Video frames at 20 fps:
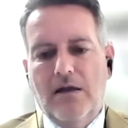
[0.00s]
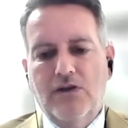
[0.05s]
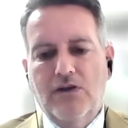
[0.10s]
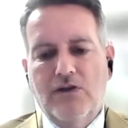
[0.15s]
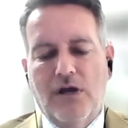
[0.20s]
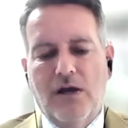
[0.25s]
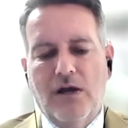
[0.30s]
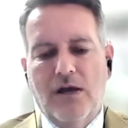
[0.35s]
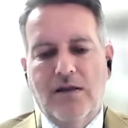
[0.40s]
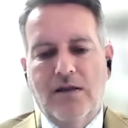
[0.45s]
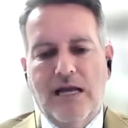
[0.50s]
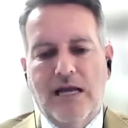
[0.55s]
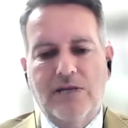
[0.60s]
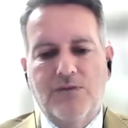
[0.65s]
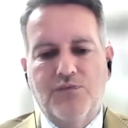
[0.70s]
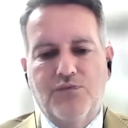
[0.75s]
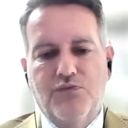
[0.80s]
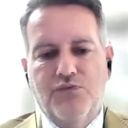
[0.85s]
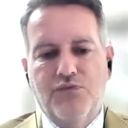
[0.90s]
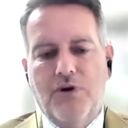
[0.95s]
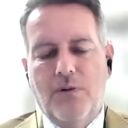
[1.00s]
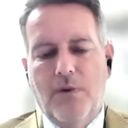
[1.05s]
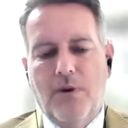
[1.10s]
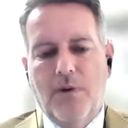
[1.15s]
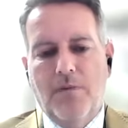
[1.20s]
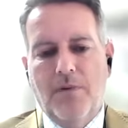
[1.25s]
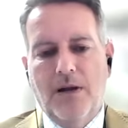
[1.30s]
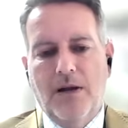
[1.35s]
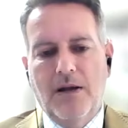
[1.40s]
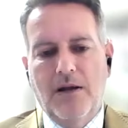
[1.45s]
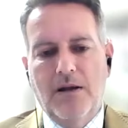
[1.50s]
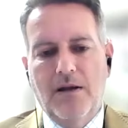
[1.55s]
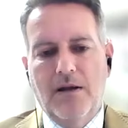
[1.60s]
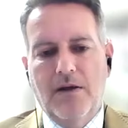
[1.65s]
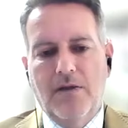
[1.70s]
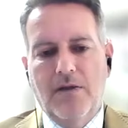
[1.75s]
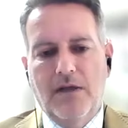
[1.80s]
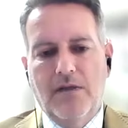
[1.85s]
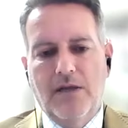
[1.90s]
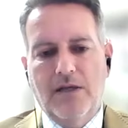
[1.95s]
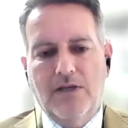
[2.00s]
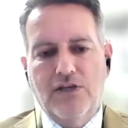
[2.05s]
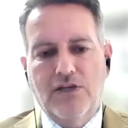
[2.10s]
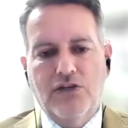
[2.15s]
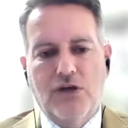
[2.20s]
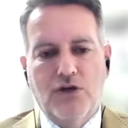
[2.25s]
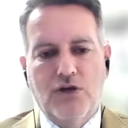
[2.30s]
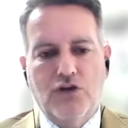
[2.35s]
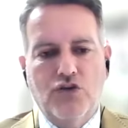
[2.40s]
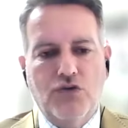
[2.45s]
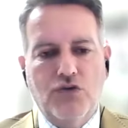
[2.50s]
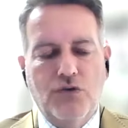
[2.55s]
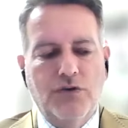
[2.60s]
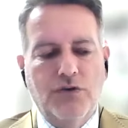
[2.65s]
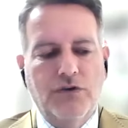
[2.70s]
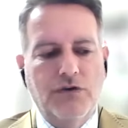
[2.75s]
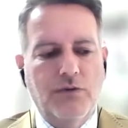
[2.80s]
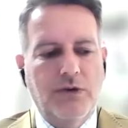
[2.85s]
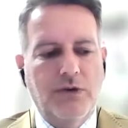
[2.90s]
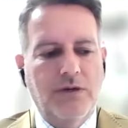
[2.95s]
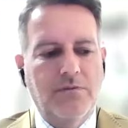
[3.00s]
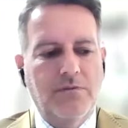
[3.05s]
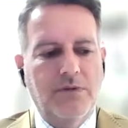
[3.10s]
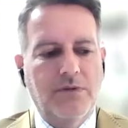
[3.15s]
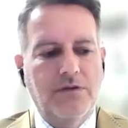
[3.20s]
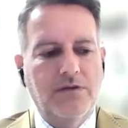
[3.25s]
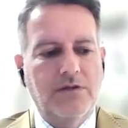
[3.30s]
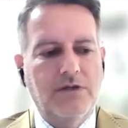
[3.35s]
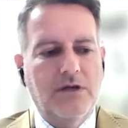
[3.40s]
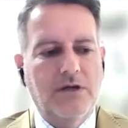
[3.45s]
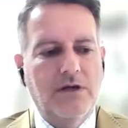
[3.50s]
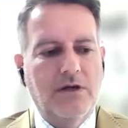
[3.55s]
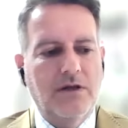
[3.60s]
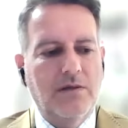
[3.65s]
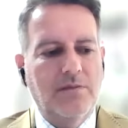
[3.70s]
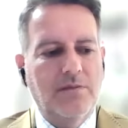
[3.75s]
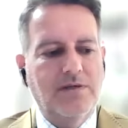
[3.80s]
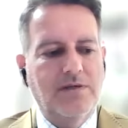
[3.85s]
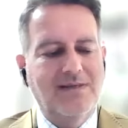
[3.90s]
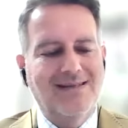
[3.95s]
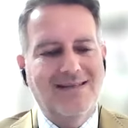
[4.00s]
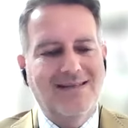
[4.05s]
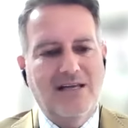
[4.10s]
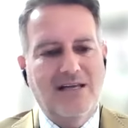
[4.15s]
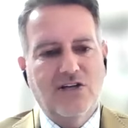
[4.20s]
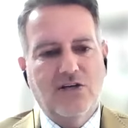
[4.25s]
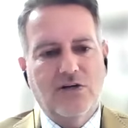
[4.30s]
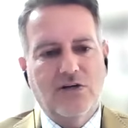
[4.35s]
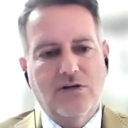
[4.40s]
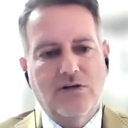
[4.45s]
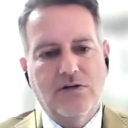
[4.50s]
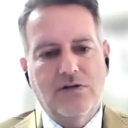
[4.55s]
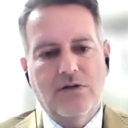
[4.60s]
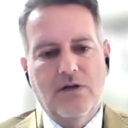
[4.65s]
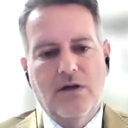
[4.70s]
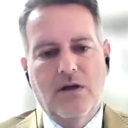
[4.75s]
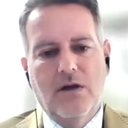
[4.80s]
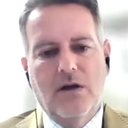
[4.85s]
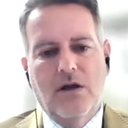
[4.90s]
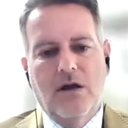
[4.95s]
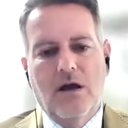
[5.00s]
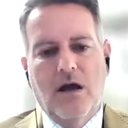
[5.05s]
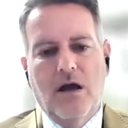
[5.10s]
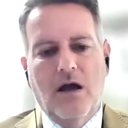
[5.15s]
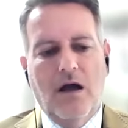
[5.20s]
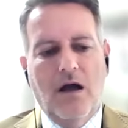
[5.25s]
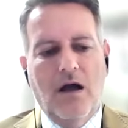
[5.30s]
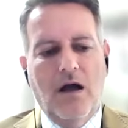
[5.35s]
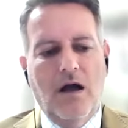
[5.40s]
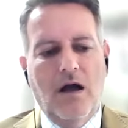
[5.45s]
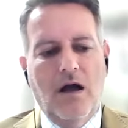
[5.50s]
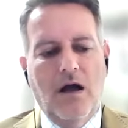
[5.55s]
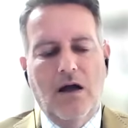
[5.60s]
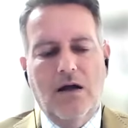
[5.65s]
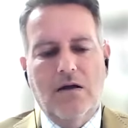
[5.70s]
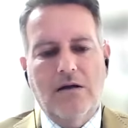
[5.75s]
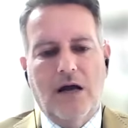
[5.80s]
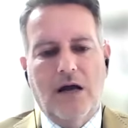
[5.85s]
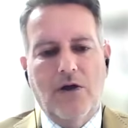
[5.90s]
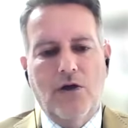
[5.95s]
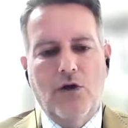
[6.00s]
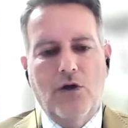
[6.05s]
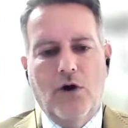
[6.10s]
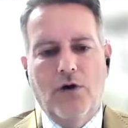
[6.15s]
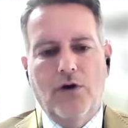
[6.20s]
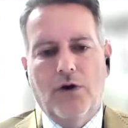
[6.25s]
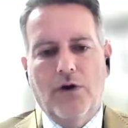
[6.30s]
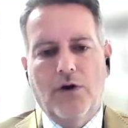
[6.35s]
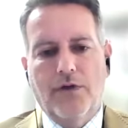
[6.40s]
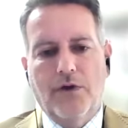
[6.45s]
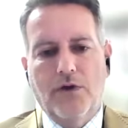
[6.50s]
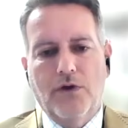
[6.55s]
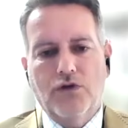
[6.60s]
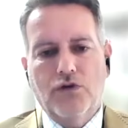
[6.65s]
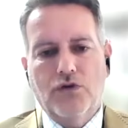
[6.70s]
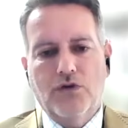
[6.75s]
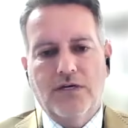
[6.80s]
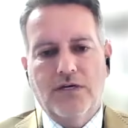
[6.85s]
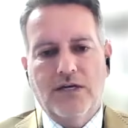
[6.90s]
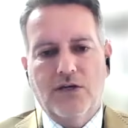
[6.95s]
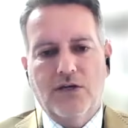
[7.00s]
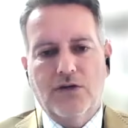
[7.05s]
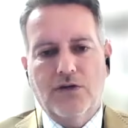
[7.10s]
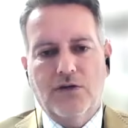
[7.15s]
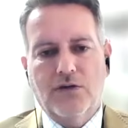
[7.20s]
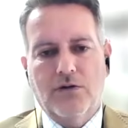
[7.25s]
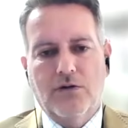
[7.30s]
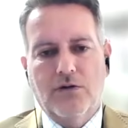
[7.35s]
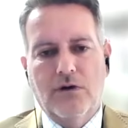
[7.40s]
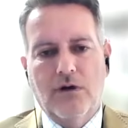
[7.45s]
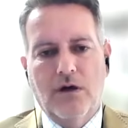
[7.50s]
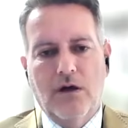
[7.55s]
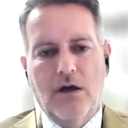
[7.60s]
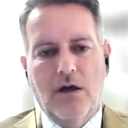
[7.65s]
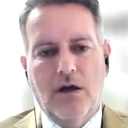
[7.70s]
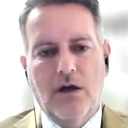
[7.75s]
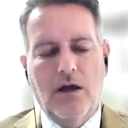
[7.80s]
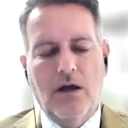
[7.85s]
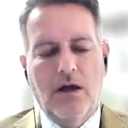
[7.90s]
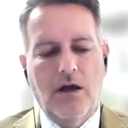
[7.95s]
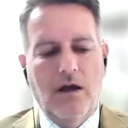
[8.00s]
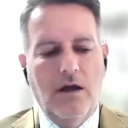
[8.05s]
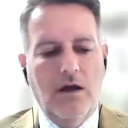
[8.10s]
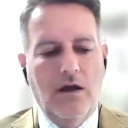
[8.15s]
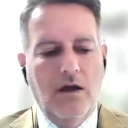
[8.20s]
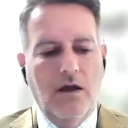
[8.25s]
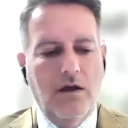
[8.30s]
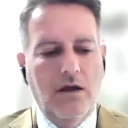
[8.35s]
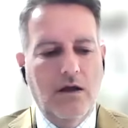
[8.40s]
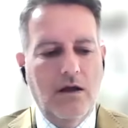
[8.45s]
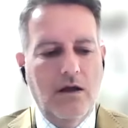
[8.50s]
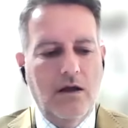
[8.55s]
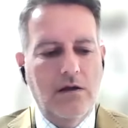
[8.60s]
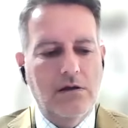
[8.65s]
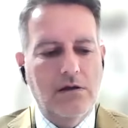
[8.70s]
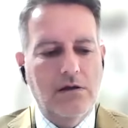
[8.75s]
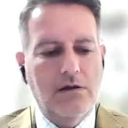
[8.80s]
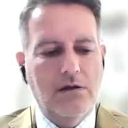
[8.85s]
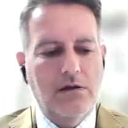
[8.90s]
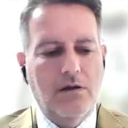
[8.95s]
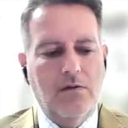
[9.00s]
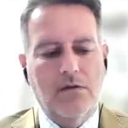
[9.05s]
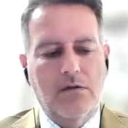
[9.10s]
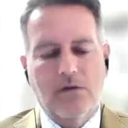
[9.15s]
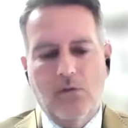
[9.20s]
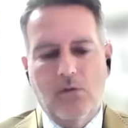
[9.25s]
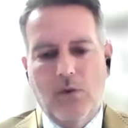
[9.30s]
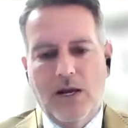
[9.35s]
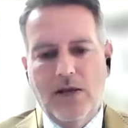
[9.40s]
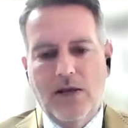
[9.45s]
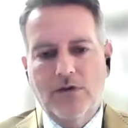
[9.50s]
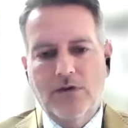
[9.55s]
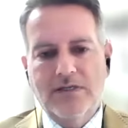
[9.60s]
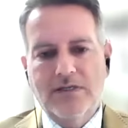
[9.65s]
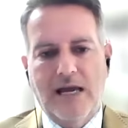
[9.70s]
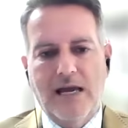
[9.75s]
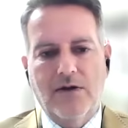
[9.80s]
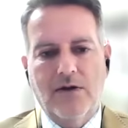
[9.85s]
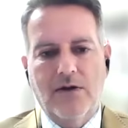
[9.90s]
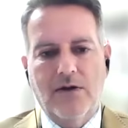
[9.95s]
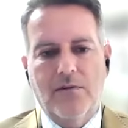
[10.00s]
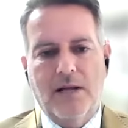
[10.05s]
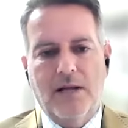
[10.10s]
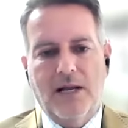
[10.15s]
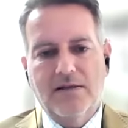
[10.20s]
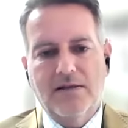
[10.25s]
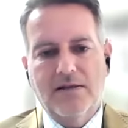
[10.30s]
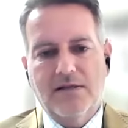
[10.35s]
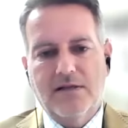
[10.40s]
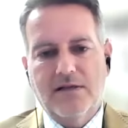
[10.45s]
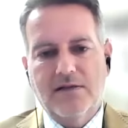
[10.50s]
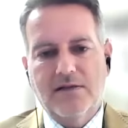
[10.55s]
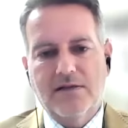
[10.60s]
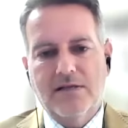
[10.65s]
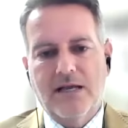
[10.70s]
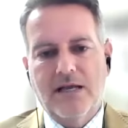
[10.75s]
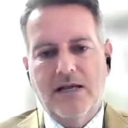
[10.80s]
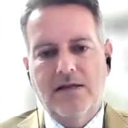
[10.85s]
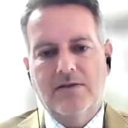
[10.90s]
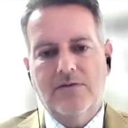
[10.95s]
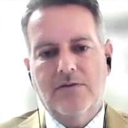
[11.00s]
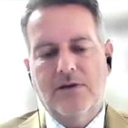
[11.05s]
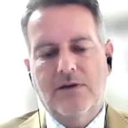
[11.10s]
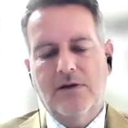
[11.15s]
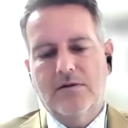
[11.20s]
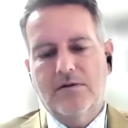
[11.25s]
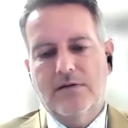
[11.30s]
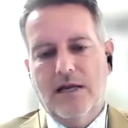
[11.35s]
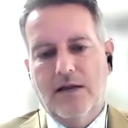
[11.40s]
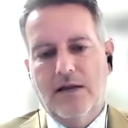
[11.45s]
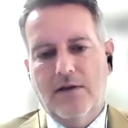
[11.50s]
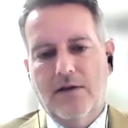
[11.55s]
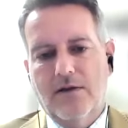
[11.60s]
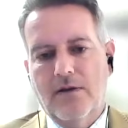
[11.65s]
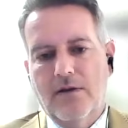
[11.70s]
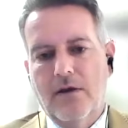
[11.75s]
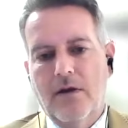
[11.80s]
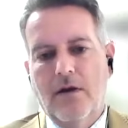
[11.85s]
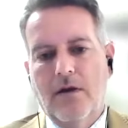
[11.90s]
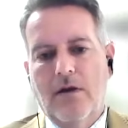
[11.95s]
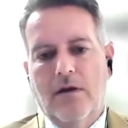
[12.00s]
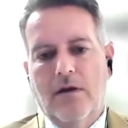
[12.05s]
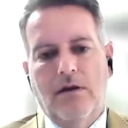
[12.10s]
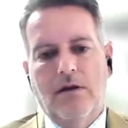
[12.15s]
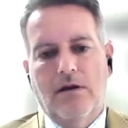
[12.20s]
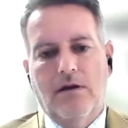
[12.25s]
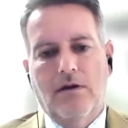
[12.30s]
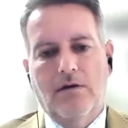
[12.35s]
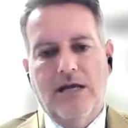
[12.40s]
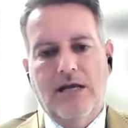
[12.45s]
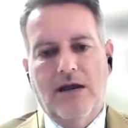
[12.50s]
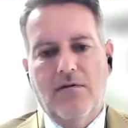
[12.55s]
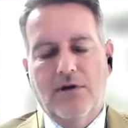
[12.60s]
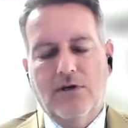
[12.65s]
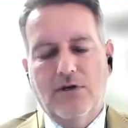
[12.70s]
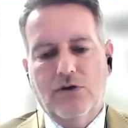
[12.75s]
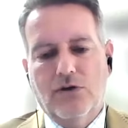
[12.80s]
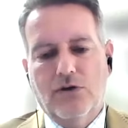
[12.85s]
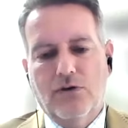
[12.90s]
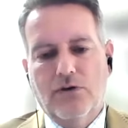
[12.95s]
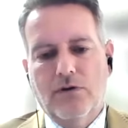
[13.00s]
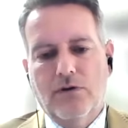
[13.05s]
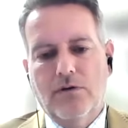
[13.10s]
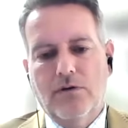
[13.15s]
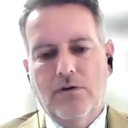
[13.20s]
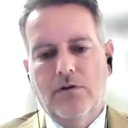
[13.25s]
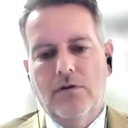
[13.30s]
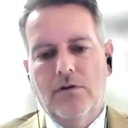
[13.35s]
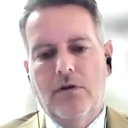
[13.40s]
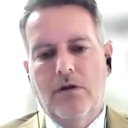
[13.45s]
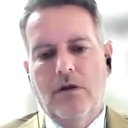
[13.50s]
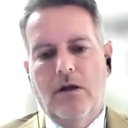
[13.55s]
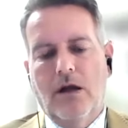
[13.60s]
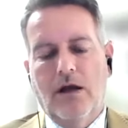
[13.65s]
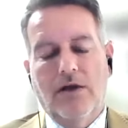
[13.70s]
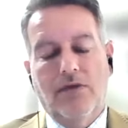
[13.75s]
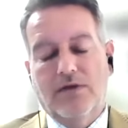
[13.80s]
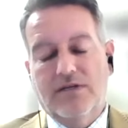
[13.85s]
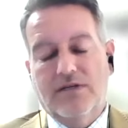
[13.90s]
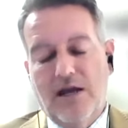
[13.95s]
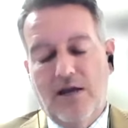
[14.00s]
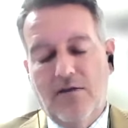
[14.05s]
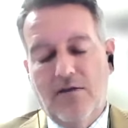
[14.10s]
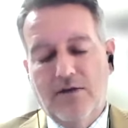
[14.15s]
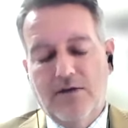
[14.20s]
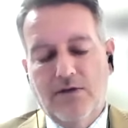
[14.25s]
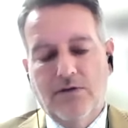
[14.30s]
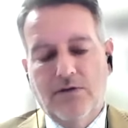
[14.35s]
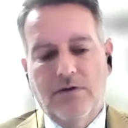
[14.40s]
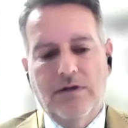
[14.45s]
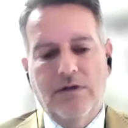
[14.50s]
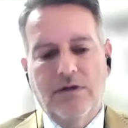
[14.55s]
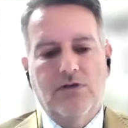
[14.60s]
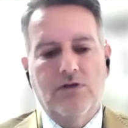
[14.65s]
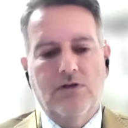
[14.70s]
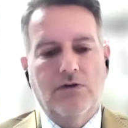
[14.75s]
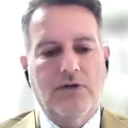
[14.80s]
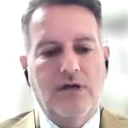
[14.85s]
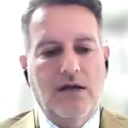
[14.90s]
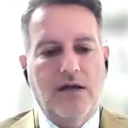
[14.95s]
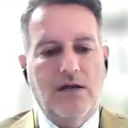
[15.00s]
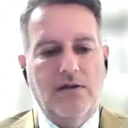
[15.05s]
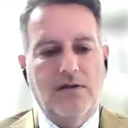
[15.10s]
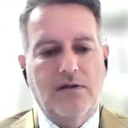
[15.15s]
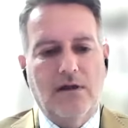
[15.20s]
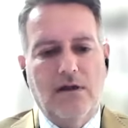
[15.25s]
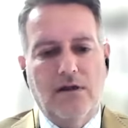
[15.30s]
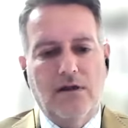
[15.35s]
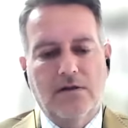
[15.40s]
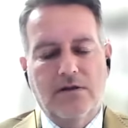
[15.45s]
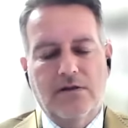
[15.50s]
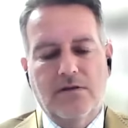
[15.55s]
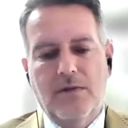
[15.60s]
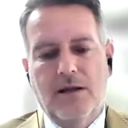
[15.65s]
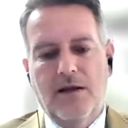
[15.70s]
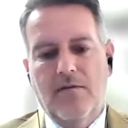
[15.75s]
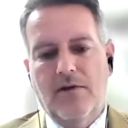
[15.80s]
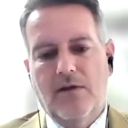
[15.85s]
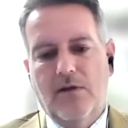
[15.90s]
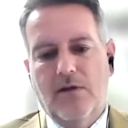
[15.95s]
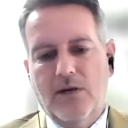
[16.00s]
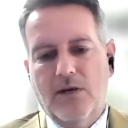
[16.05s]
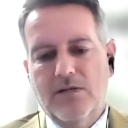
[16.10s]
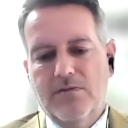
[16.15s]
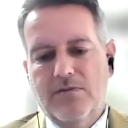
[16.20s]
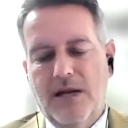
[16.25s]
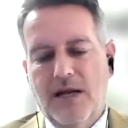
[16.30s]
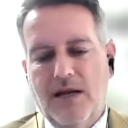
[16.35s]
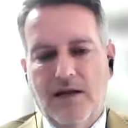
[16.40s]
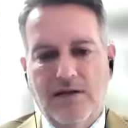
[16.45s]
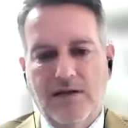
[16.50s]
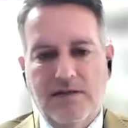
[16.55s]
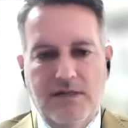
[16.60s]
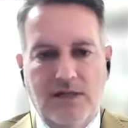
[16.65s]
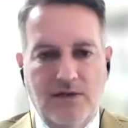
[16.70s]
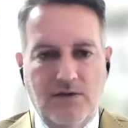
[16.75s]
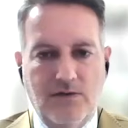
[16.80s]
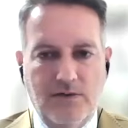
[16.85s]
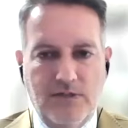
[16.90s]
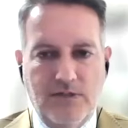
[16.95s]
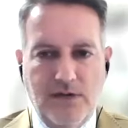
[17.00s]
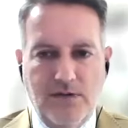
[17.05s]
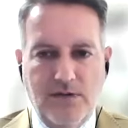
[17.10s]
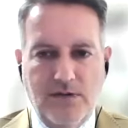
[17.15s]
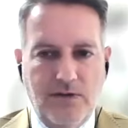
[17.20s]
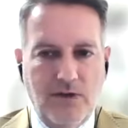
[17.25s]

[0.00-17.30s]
certainly, that's probably, you know, that there's a certain truth to it, but certainly the positions uh, are not on those traditional, uh, uh, you know, where you stand on the Palestinian state, where you stand on, you know, territorial, uh, the territories, Judea and, Samaria, the West Bank, et cetera, et cetera.